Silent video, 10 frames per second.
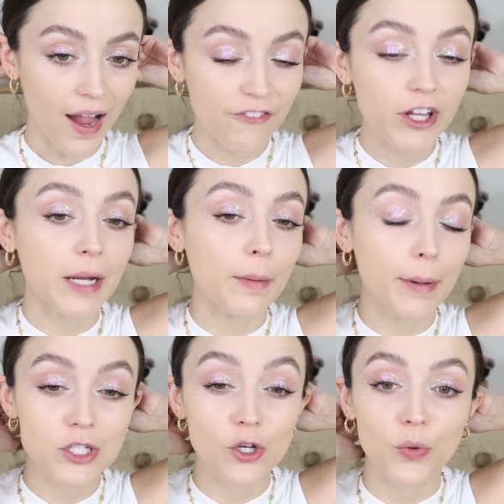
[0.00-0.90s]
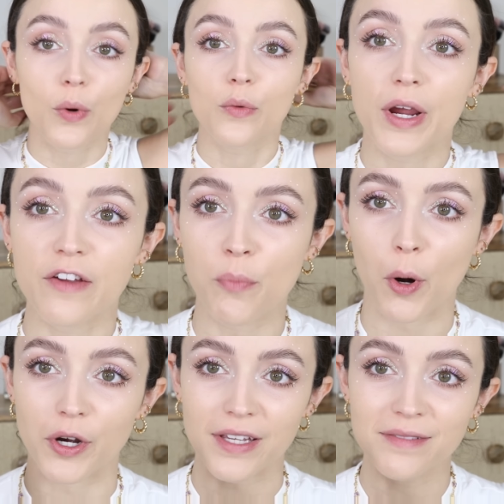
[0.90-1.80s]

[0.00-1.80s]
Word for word: I feel like I'm about to go to a rave party.